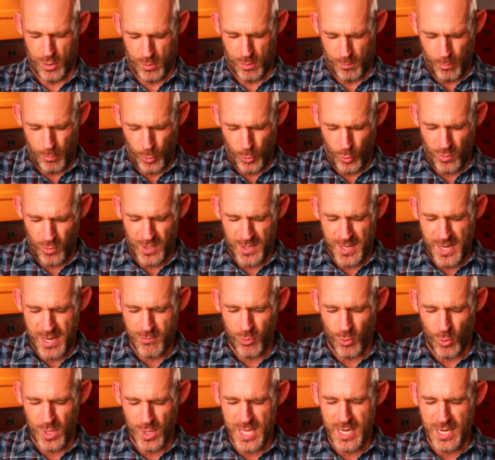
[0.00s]
pull the
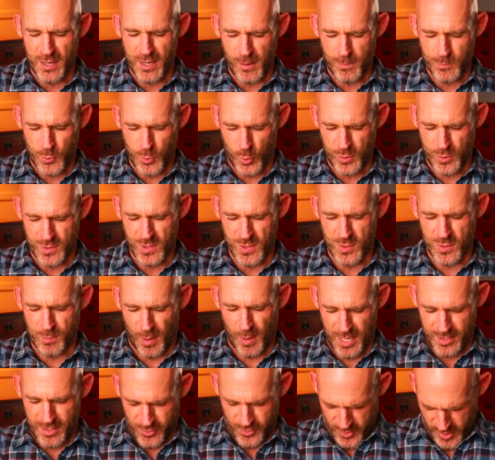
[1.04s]
navel in and up towards the
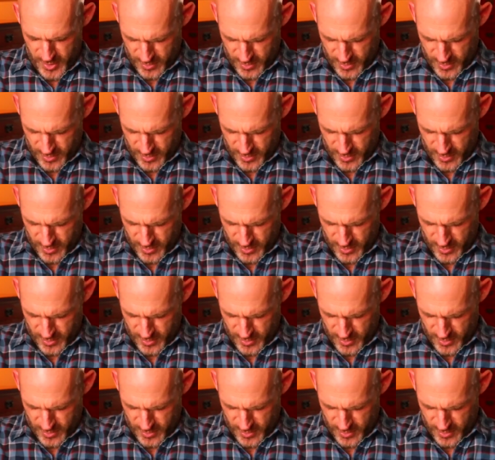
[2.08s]
spine, chin